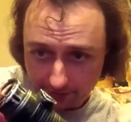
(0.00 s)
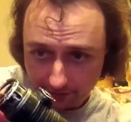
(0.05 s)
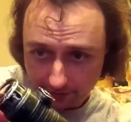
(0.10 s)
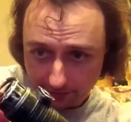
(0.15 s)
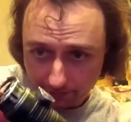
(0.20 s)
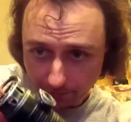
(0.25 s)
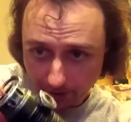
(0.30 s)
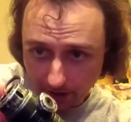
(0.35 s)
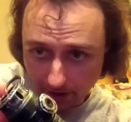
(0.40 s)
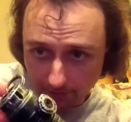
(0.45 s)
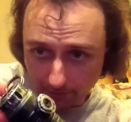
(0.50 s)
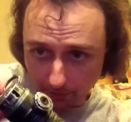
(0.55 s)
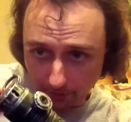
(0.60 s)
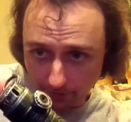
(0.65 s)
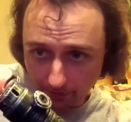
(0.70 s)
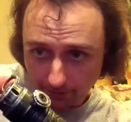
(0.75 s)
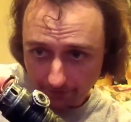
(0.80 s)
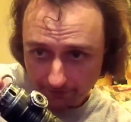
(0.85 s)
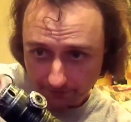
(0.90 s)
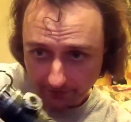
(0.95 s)
pommel,
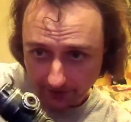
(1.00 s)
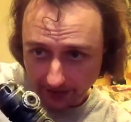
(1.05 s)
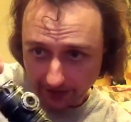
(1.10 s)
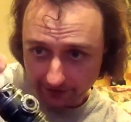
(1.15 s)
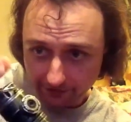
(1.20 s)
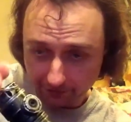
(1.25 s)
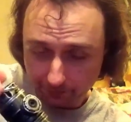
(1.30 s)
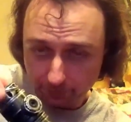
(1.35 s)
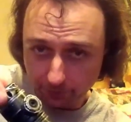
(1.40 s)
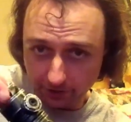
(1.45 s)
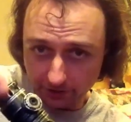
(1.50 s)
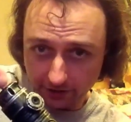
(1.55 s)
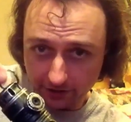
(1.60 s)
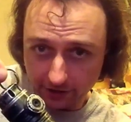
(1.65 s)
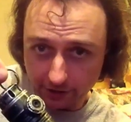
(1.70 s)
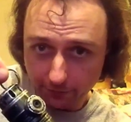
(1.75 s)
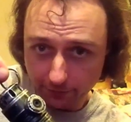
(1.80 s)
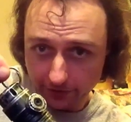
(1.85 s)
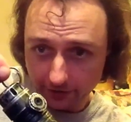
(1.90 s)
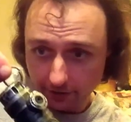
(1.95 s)
I just put a key
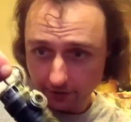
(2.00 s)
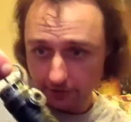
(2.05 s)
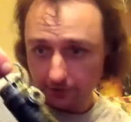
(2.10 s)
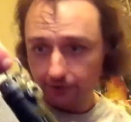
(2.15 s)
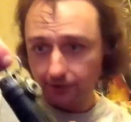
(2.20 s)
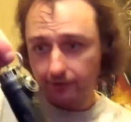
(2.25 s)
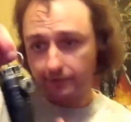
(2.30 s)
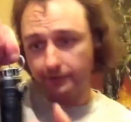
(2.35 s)
ring on here.